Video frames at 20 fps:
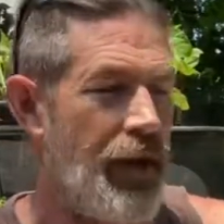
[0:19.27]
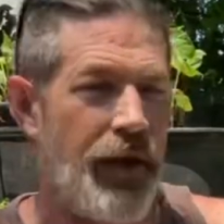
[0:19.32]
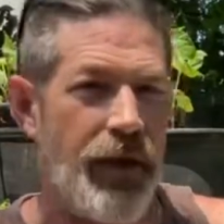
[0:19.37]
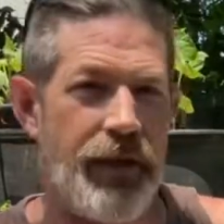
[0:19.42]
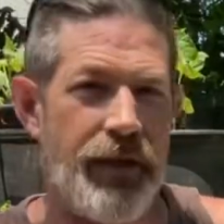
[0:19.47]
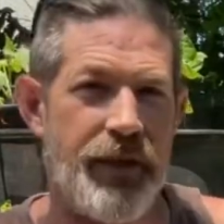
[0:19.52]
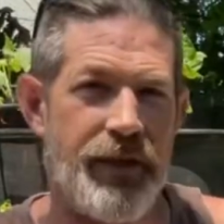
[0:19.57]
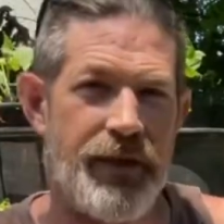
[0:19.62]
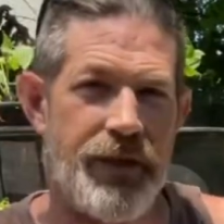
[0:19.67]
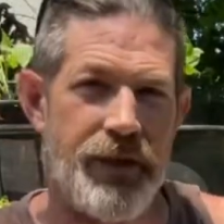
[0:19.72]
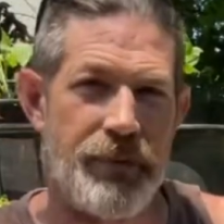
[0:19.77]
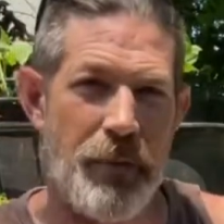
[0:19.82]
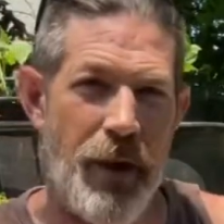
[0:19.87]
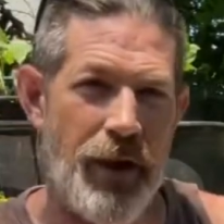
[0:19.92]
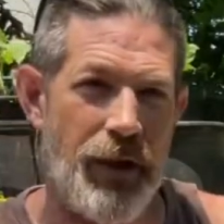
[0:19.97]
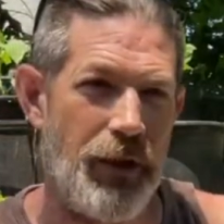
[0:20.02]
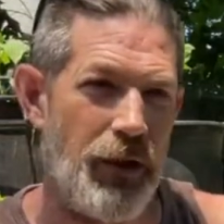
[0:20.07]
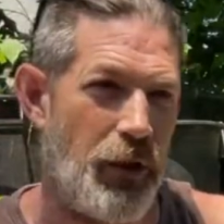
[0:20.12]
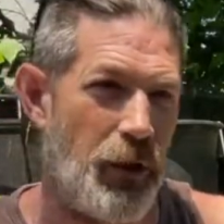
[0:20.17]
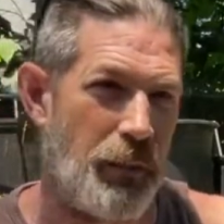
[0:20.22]
And this is
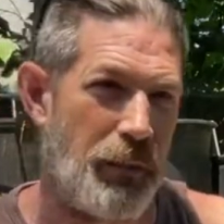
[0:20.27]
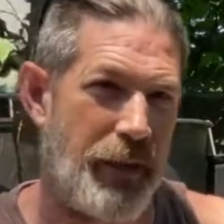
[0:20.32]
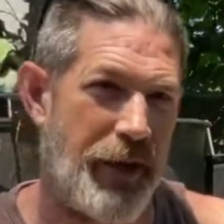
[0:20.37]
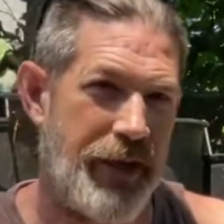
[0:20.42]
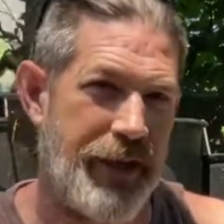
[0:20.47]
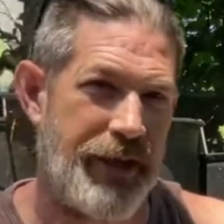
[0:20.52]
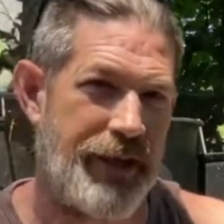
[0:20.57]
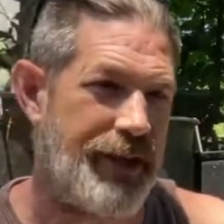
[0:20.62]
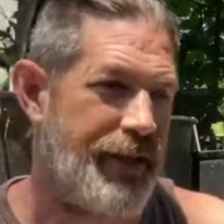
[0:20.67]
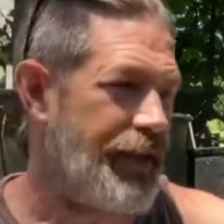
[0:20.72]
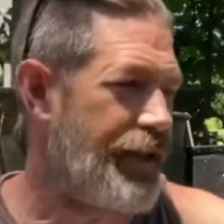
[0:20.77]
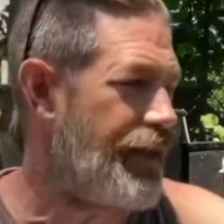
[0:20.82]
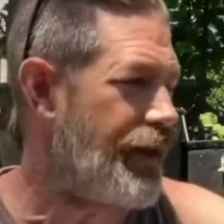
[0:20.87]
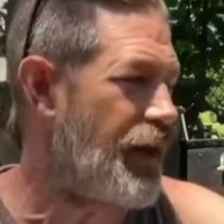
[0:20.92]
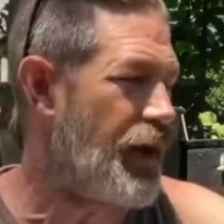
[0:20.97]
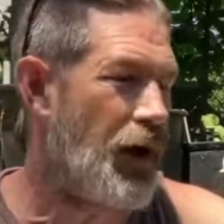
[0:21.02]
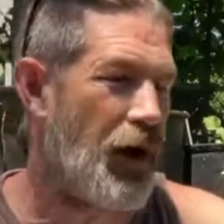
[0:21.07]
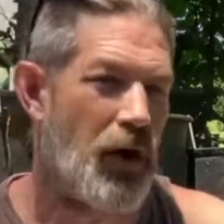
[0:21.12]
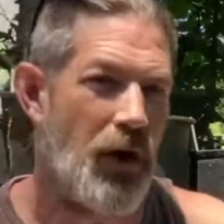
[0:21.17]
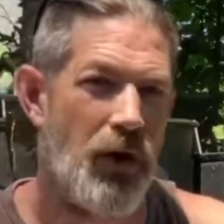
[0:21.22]
my little buddy
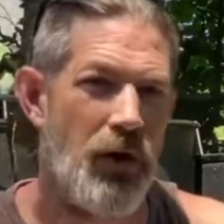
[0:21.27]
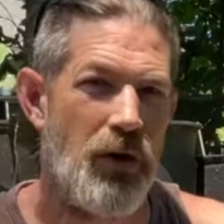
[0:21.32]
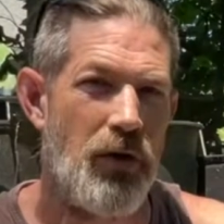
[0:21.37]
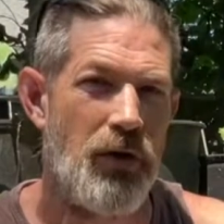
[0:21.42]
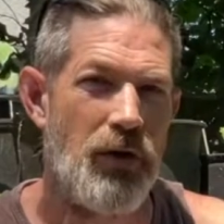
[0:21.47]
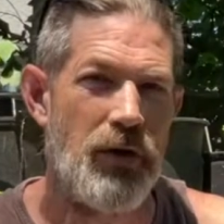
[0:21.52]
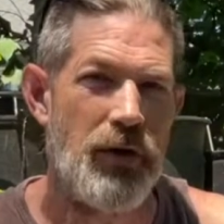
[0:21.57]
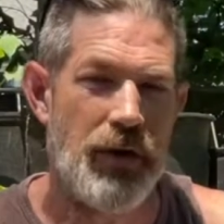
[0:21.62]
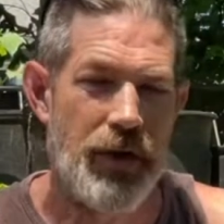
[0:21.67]
Tito.